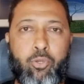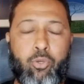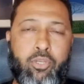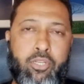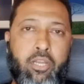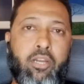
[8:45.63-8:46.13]
you
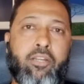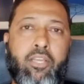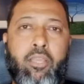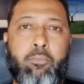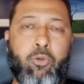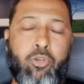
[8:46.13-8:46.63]
know, in our
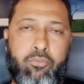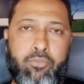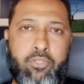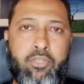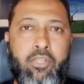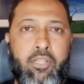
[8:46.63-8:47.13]
time or
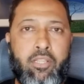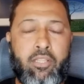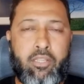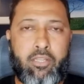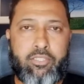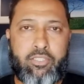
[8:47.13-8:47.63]
even
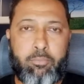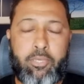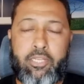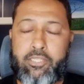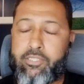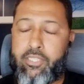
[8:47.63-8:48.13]
uh,
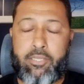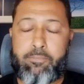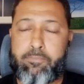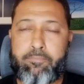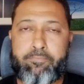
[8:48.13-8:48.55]
time.